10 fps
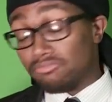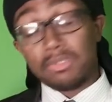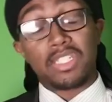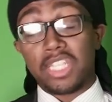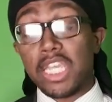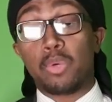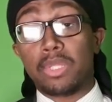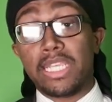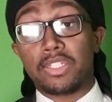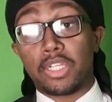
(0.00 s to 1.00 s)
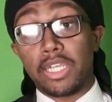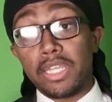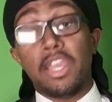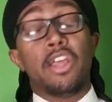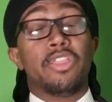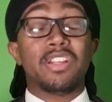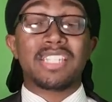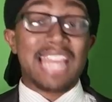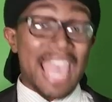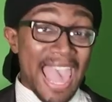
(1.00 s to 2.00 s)
is equally as good, there's an
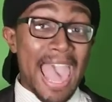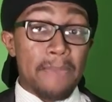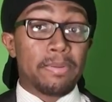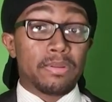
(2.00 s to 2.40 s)
app,